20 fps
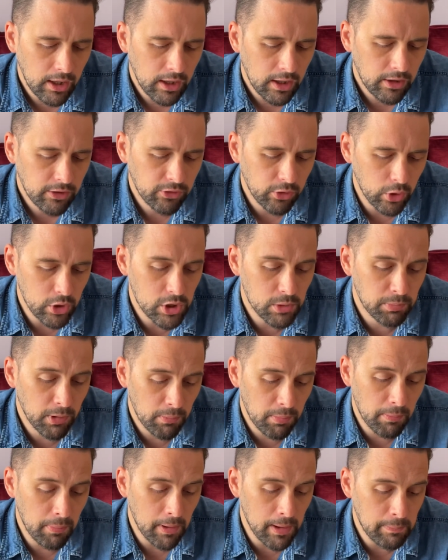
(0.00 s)
So it should
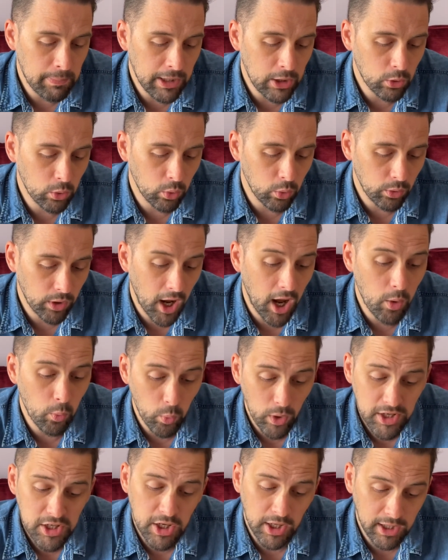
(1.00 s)
probably be called, I
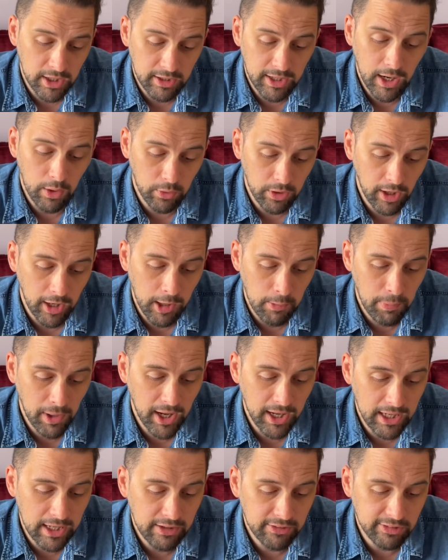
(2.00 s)
wish I could calculate pi
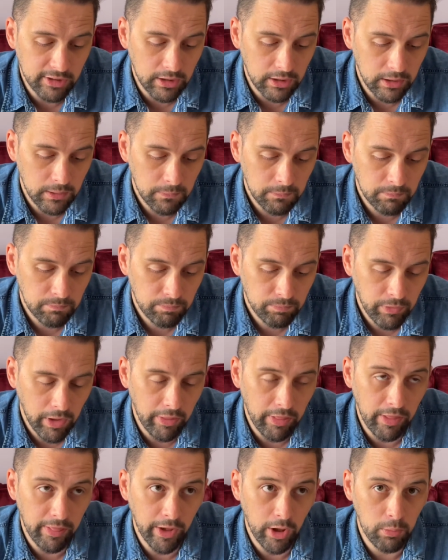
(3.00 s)
easily. And
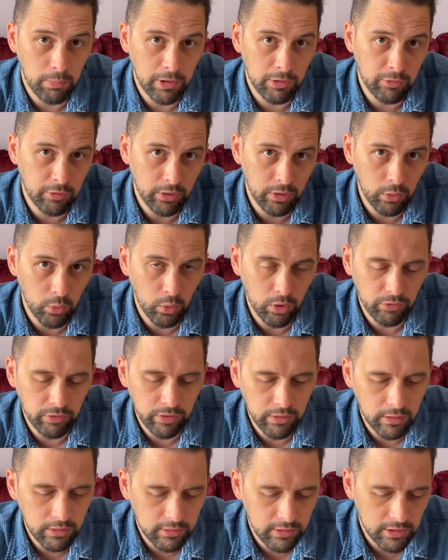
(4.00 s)
then that would be for all of
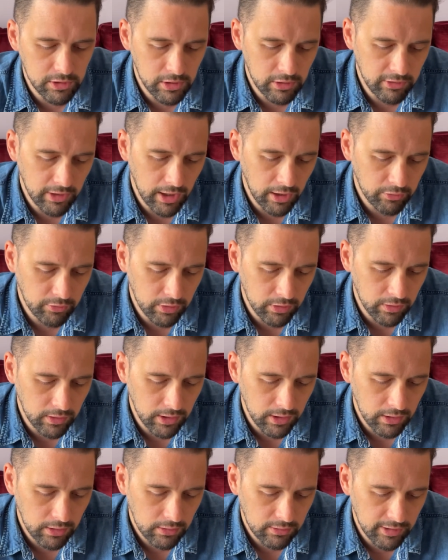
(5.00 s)
the digits after
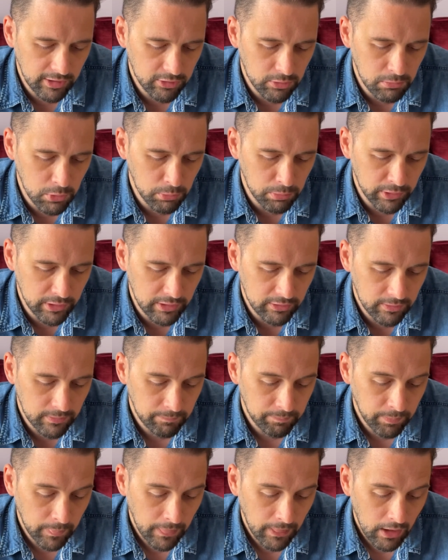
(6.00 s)
the decimal points.
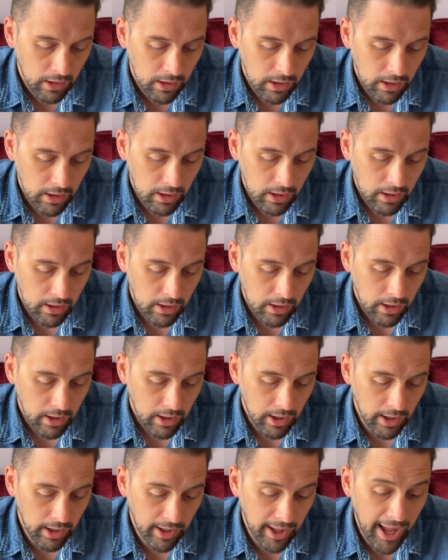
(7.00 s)

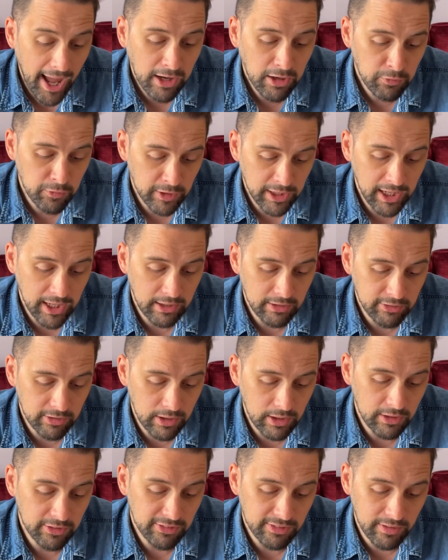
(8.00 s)
Advocating
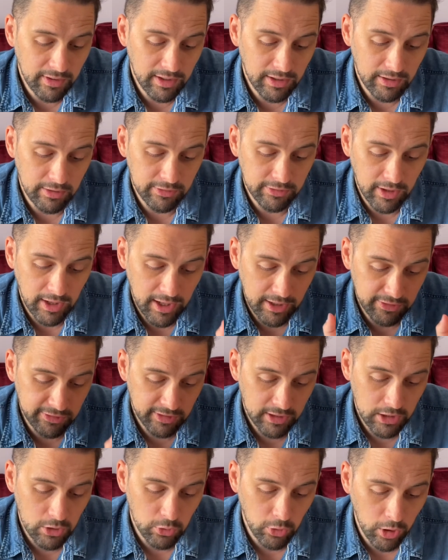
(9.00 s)
is a
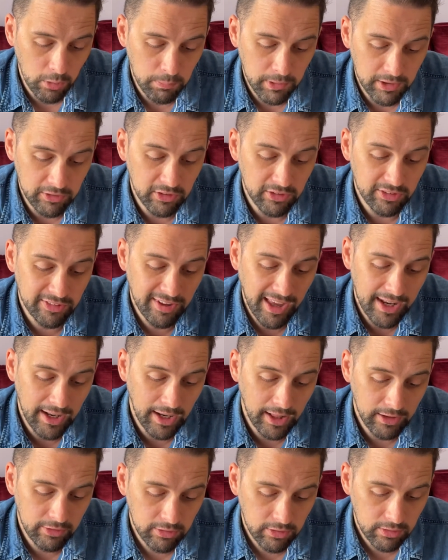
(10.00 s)
0 because it's 10
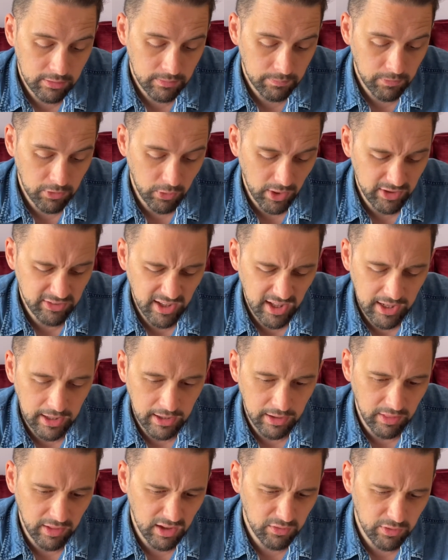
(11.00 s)
letters. So I say here
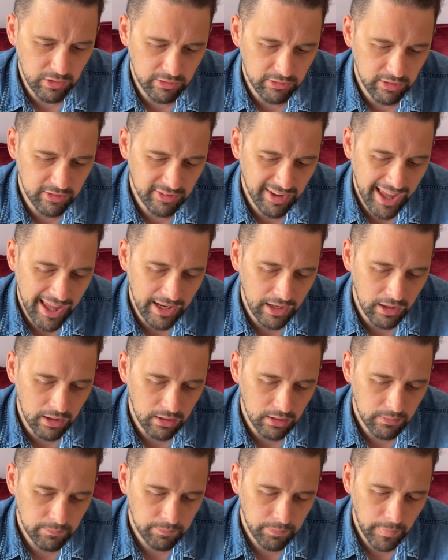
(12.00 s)
that if it's a 10,
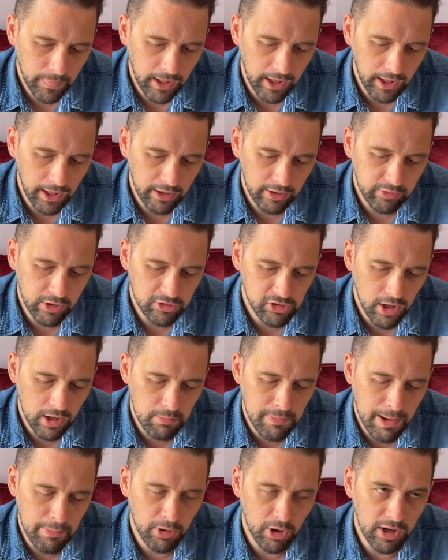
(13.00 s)
if you're trying to
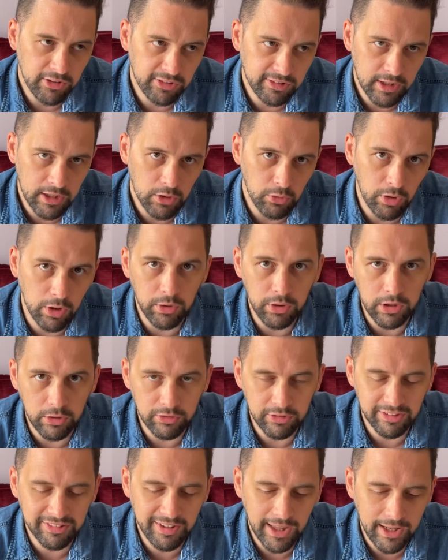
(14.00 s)
memorise 0, you use
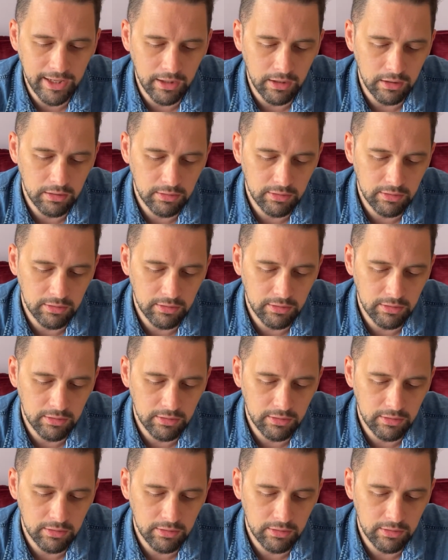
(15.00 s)
a 10